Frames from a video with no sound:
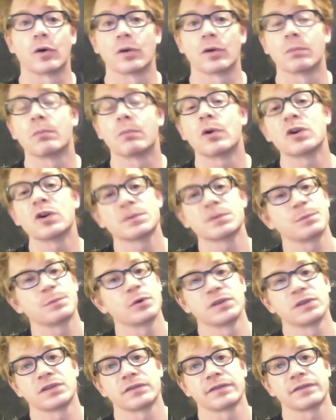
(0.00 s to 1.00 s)
most
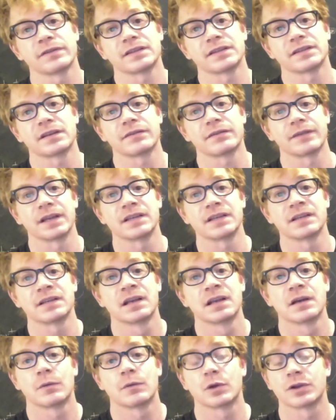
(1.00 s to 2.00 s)
points of the surface,
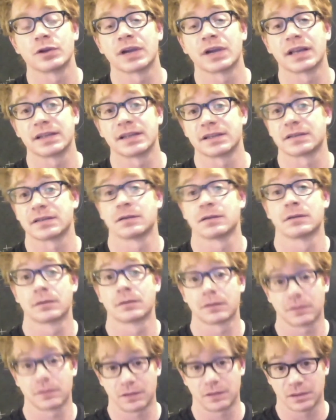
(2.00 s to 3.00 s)
what you get is
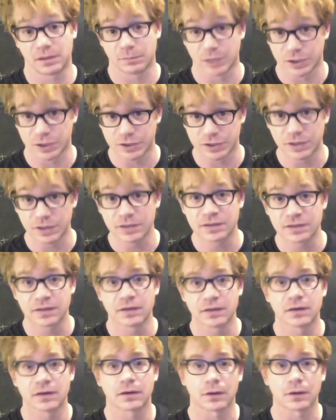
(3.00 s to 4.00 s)
immersions,
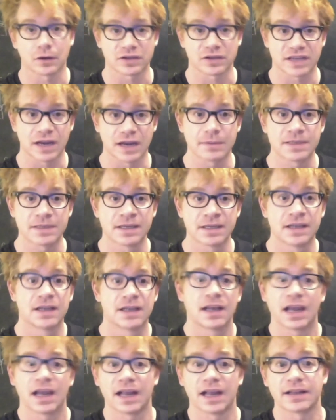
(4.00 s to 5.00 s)
crosscuts,
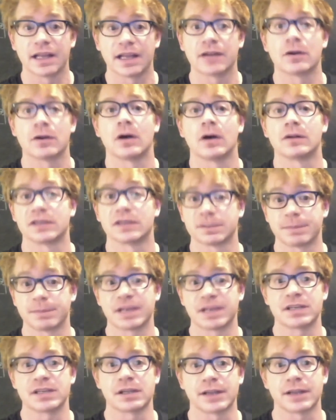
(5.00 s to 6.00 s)
and then on the
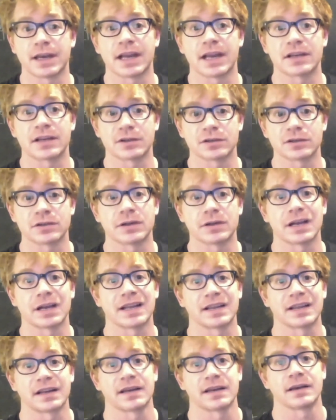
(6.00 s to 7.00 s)
special directions, you
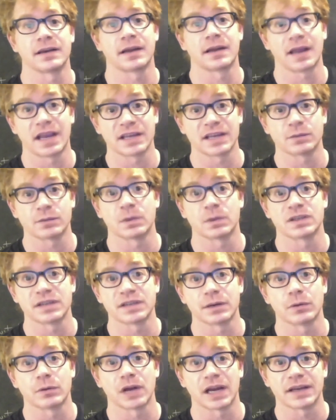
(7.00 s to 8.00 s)
get an S1
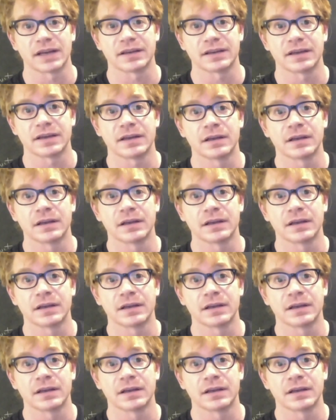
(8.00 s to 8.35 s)
singularity.